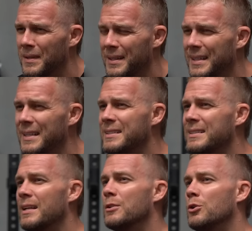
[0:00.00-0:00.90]
And he
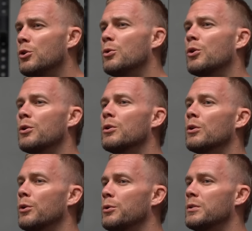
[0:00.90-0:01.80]
said you
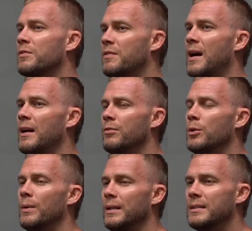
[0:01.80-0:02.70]
couldn't lose fat if you
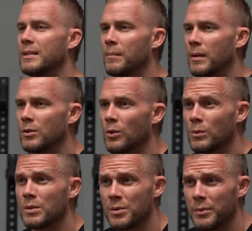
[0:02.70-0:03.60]
were eating
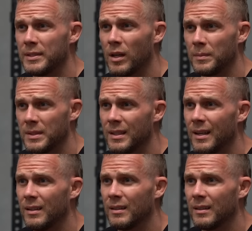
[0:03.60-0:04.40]
McDonald's 3 times a day.